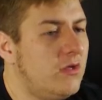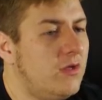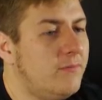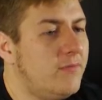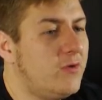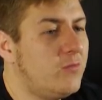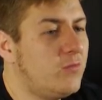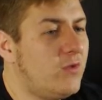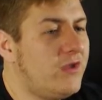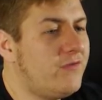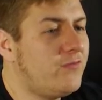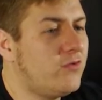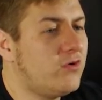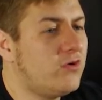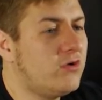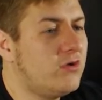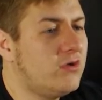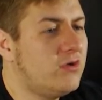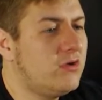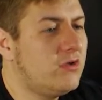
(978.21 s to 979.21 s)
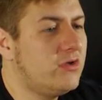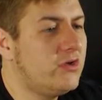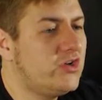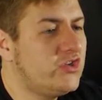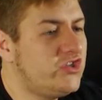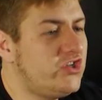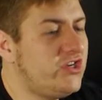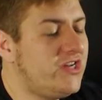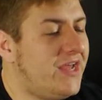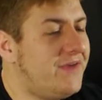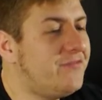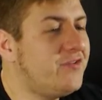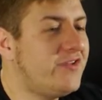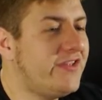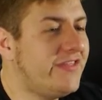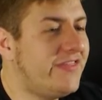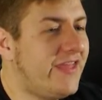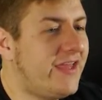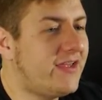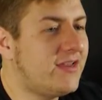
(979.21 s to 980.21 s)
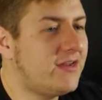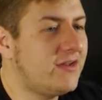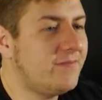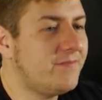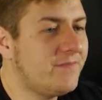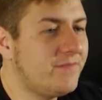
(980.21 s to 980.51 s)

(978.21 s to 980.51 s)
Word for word: But River, she never did that.